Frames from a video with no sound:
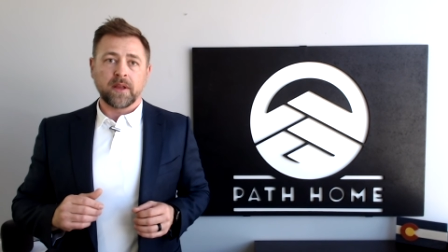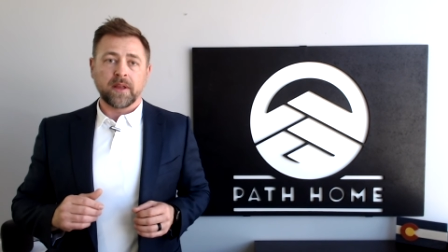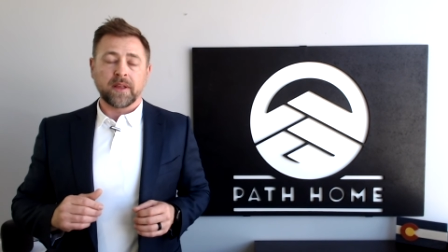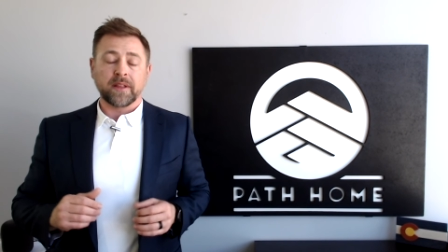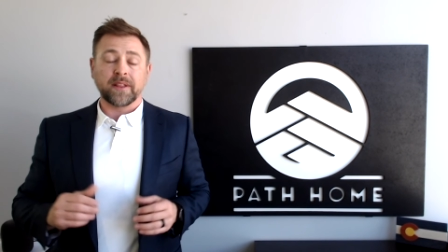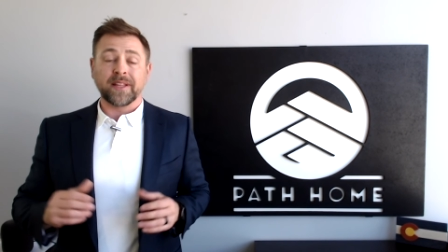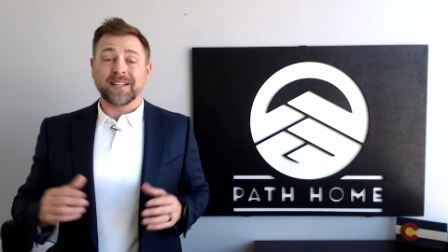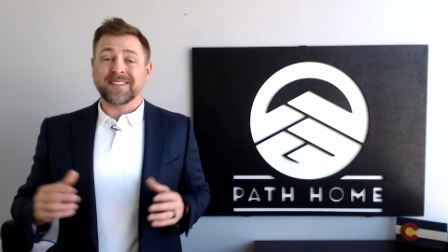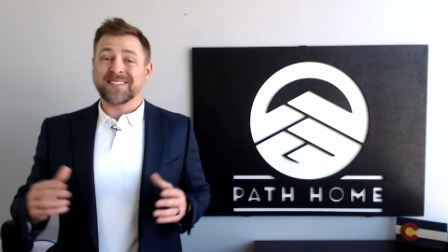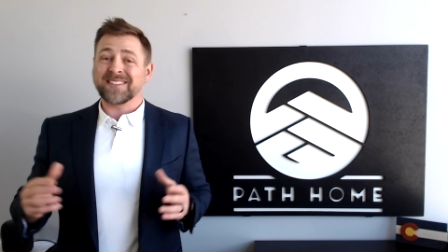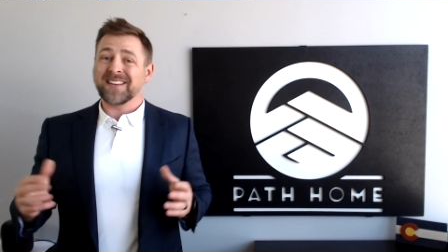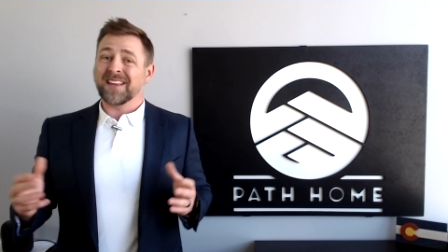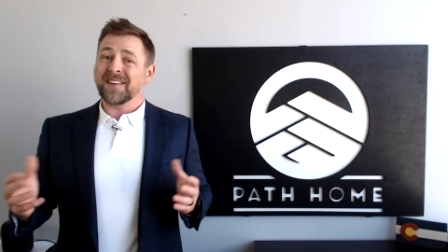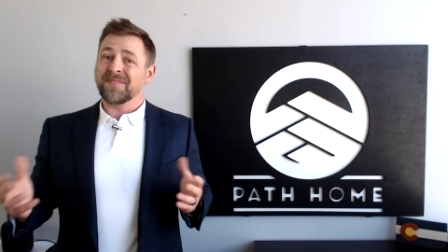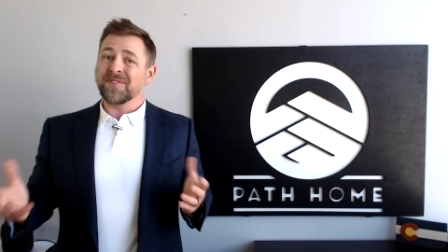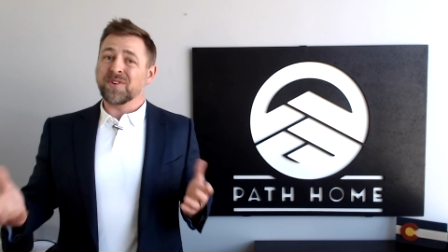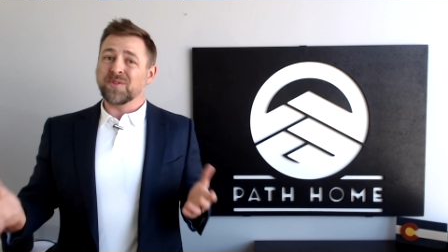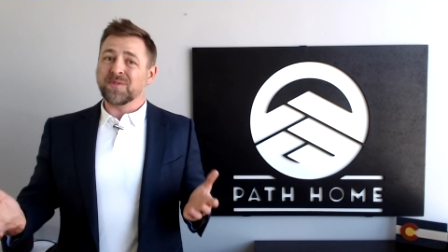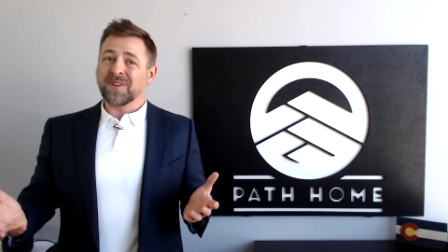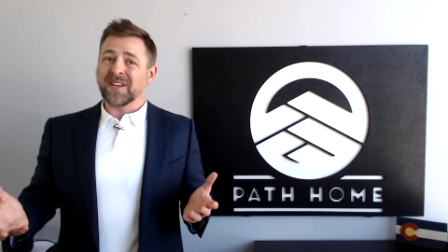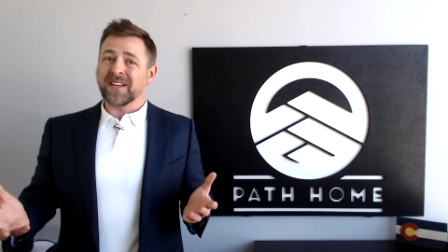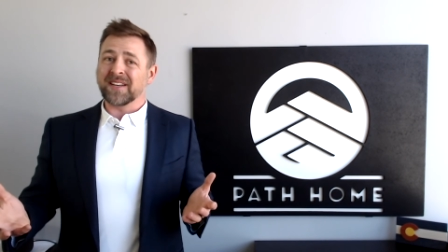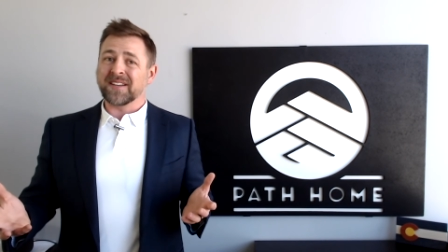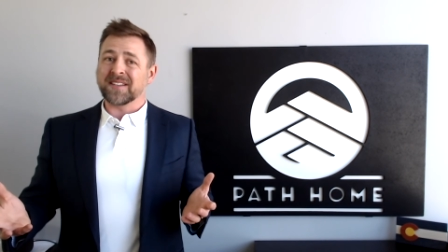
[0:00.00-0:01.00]
let's say if
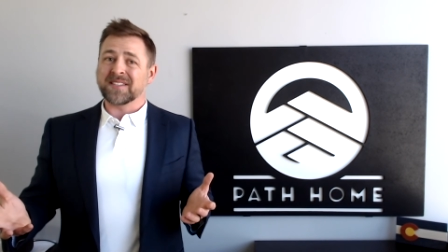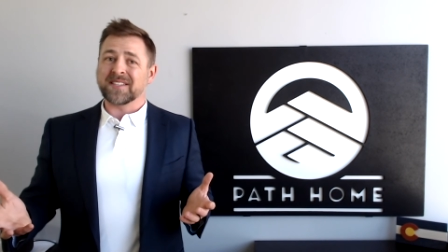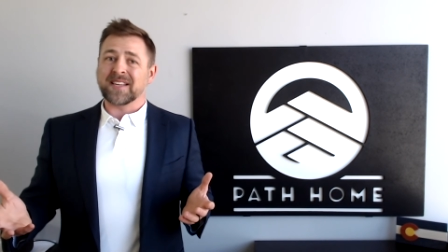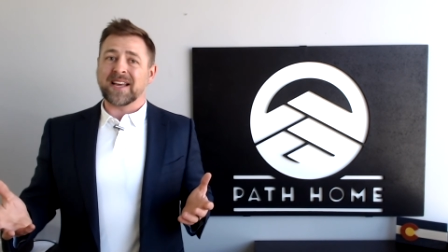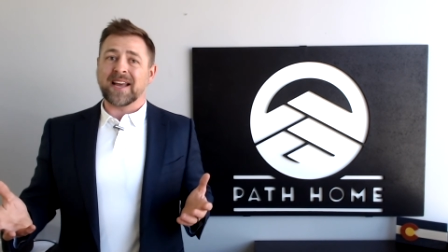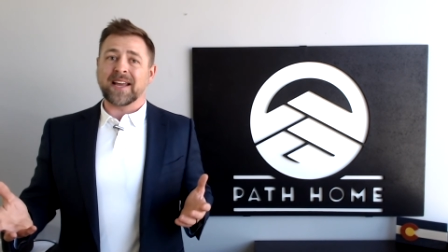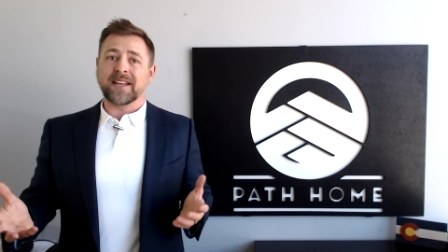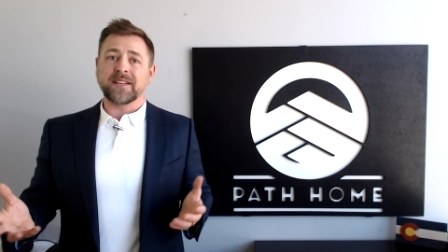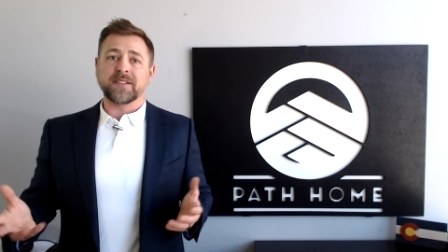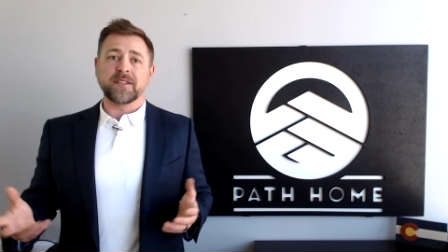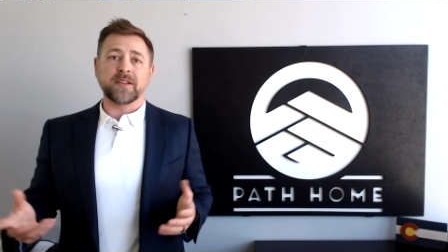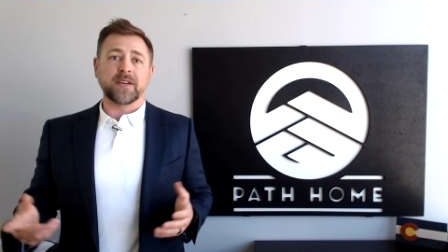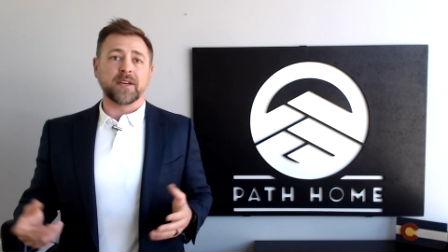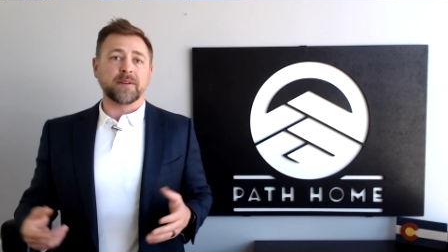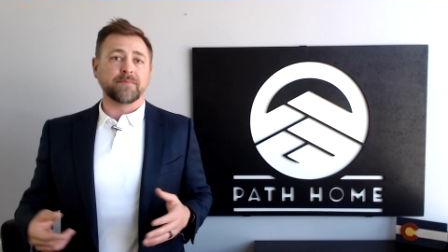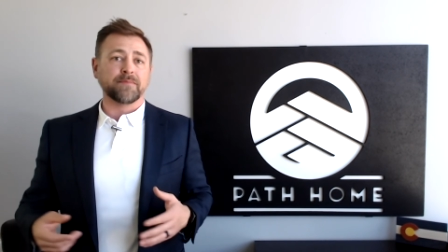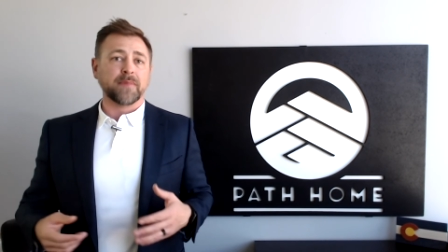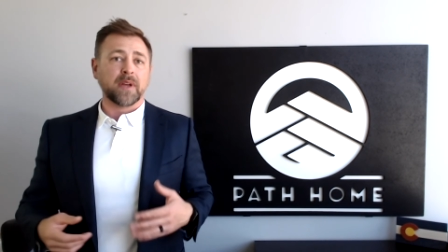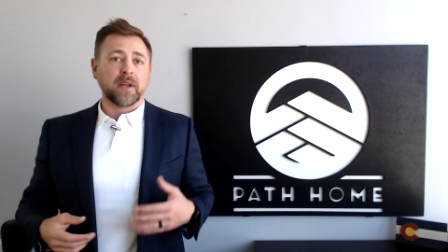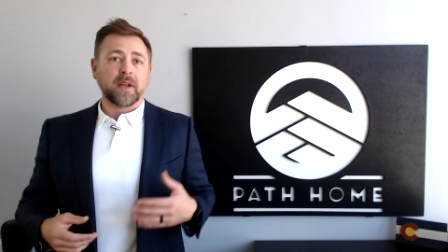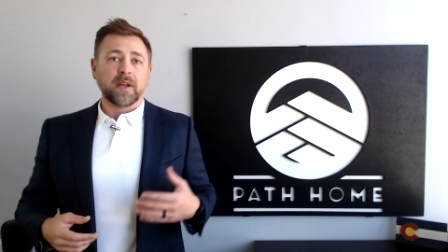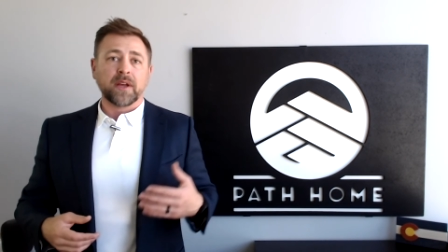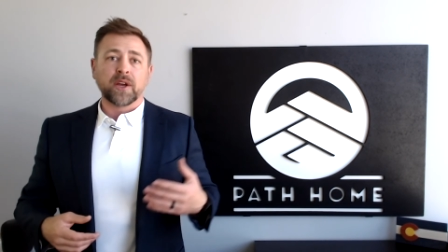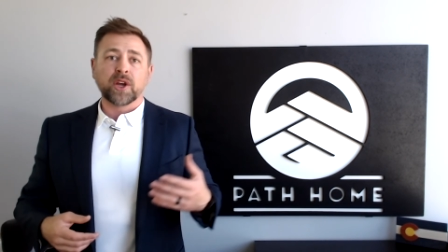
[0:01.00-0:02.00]
you did decide to
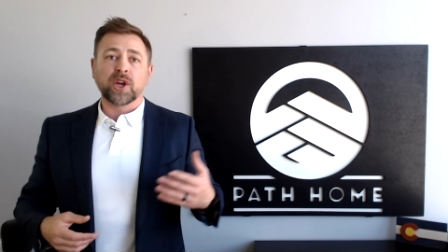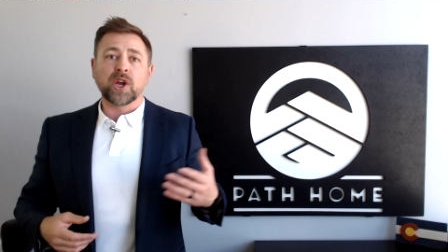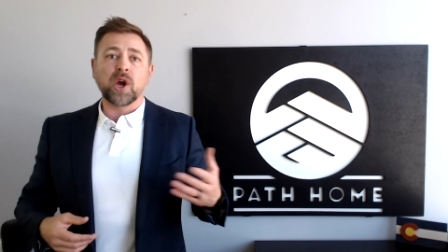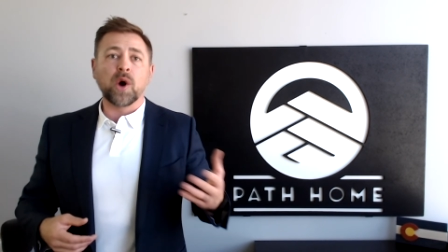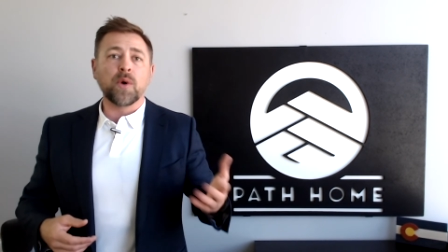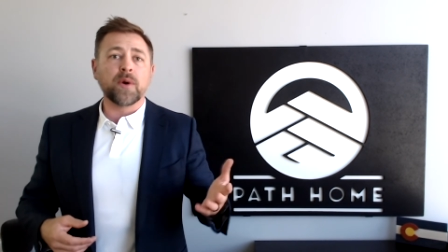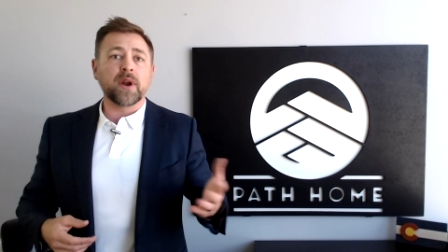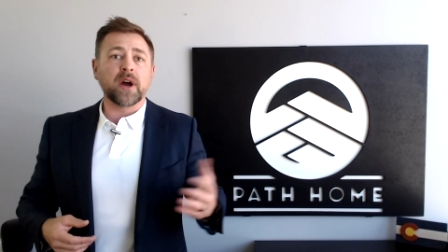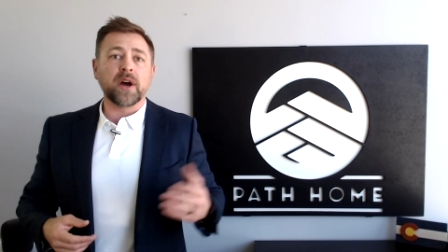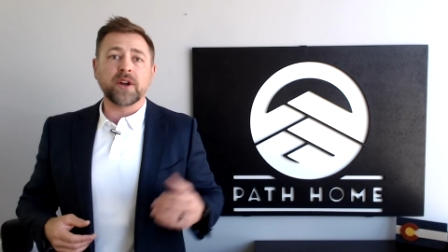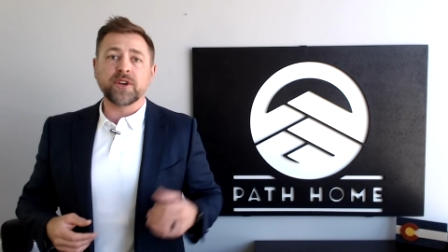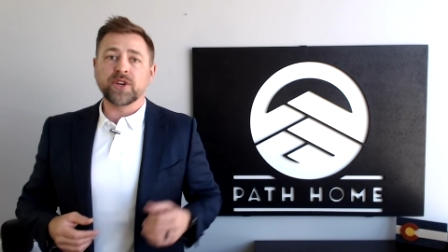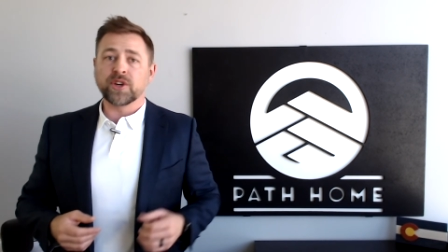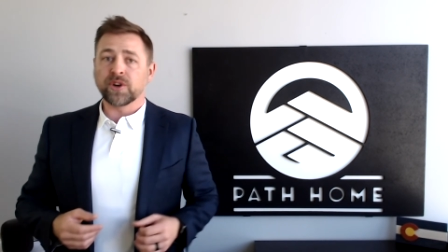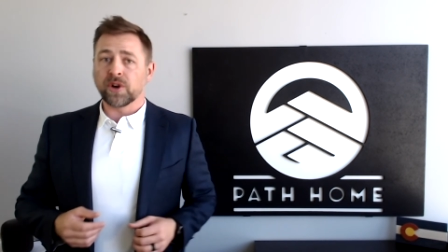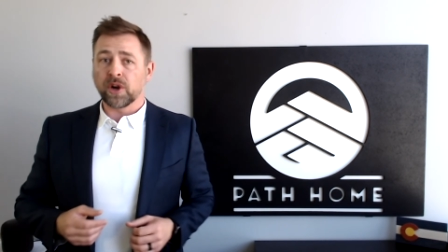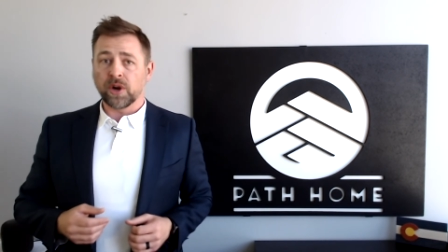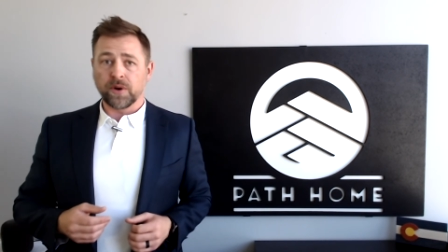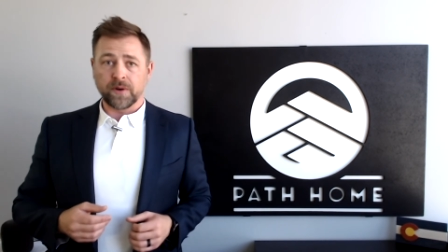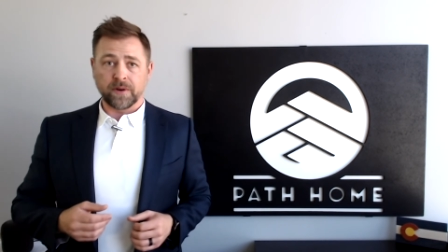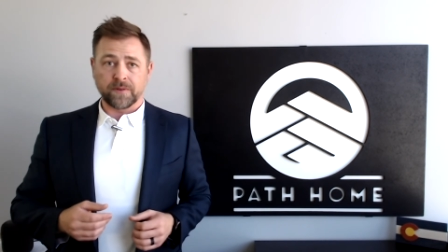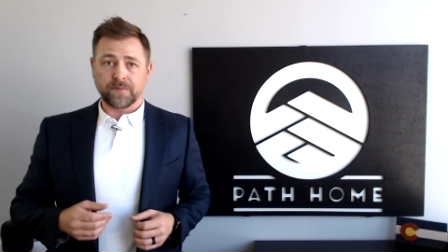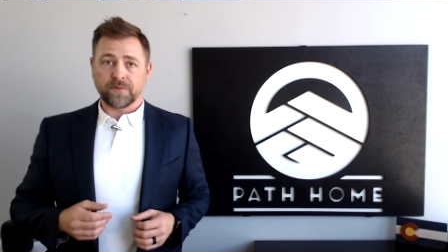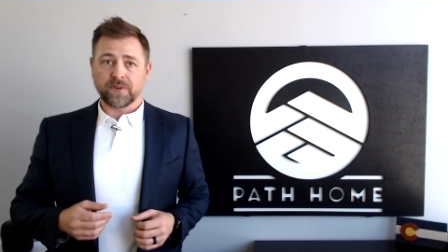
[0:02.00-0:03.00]
go it on your
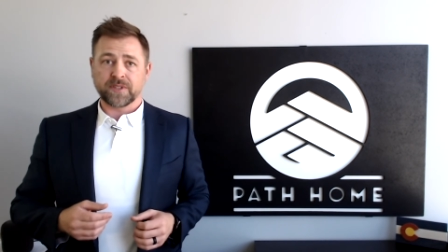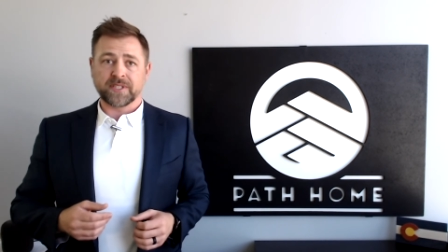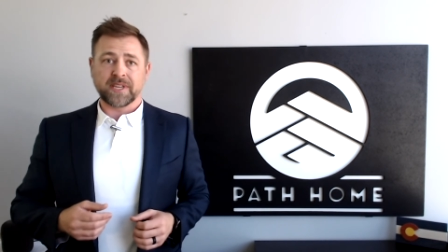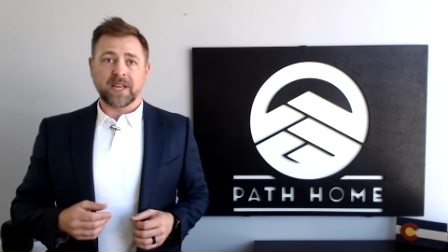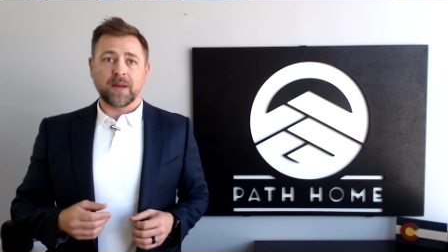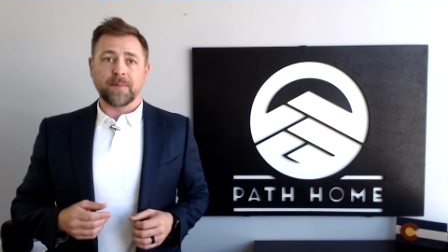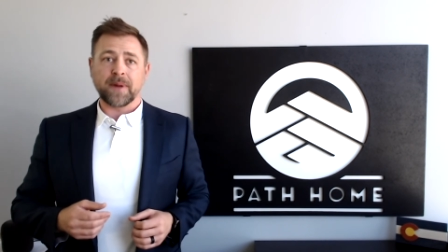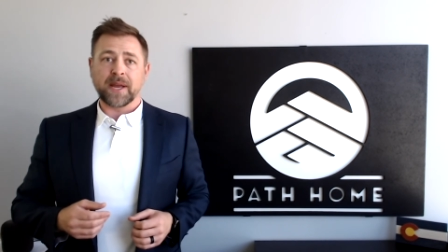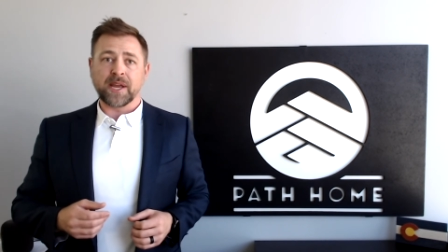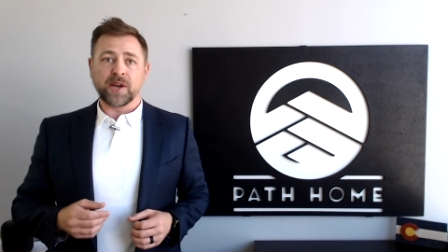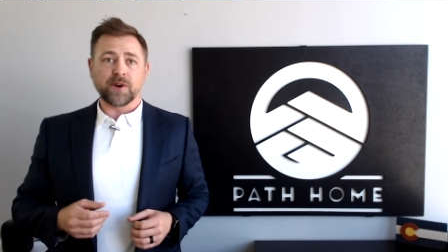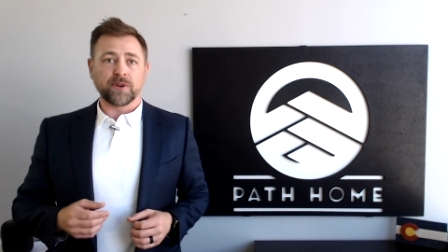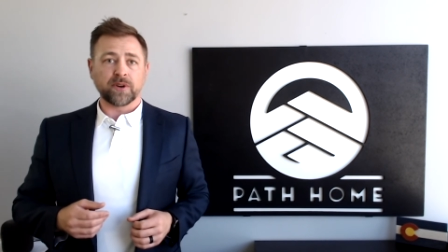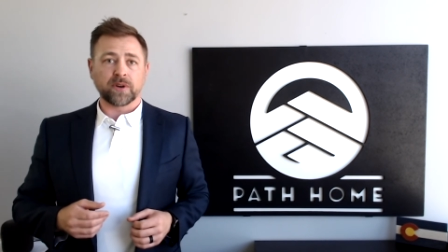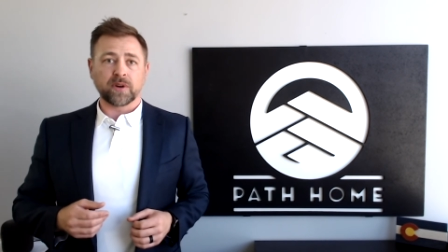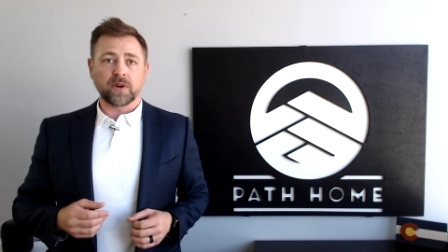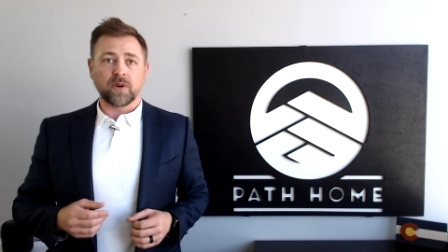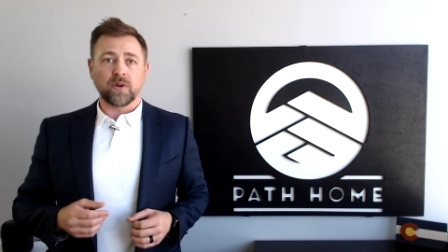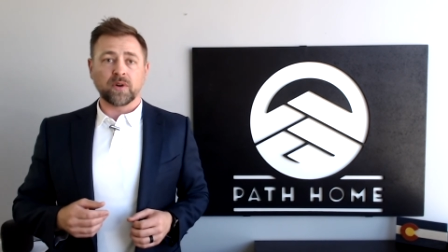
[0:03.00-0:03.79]
own and for sale by owner,